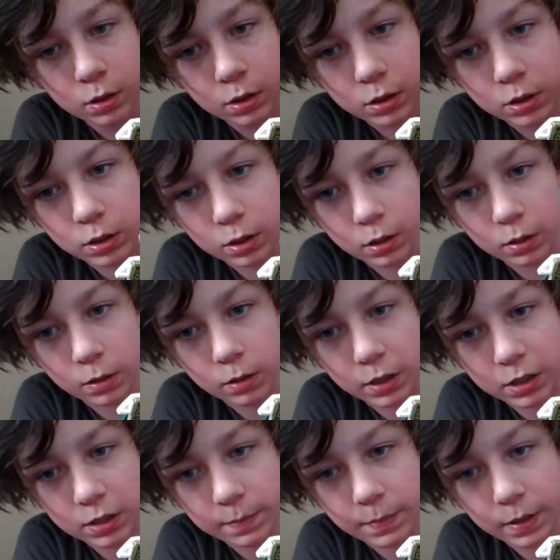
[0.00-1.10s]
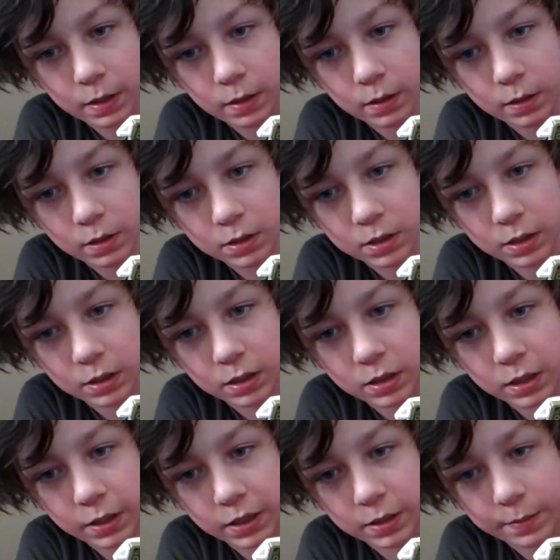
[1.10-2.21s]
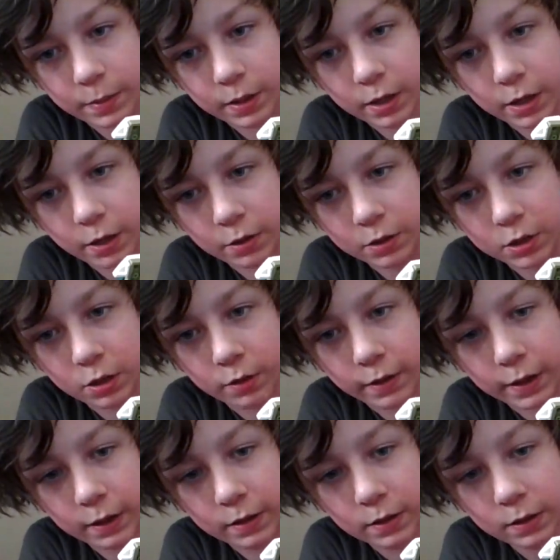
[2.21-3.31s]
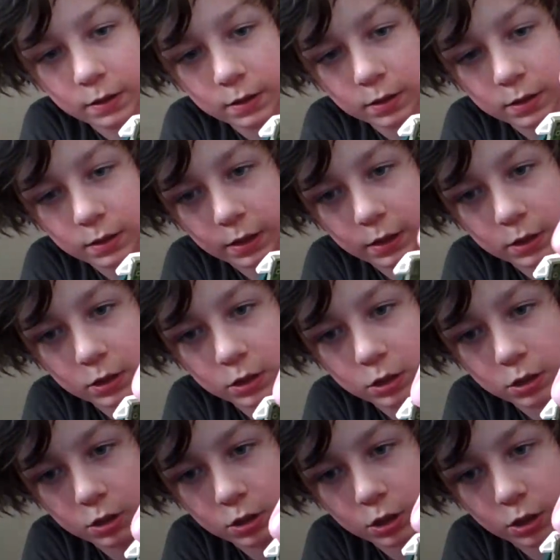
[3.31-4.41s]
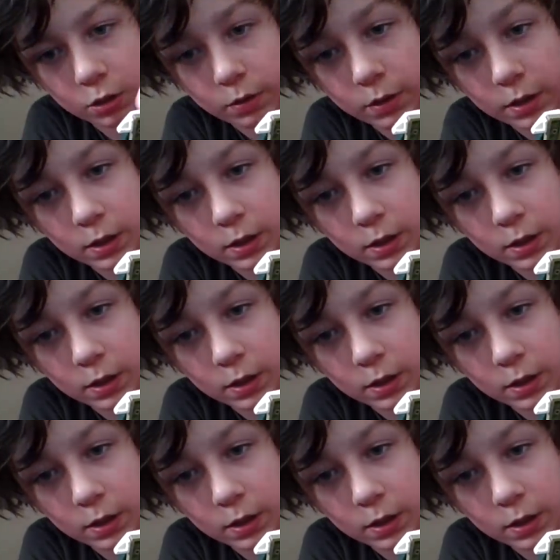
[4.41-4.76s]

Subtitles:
to this bit, to this bit here. So like so.